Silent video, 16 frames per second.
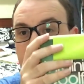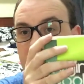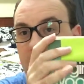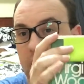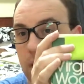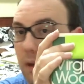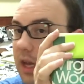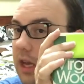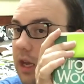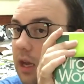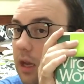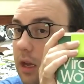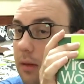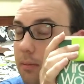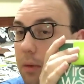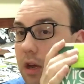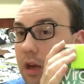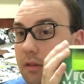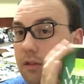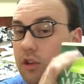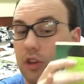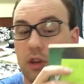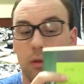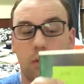Dalloway by
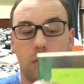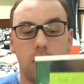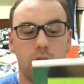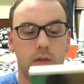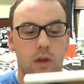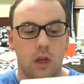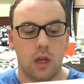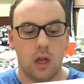Virginia Woolf.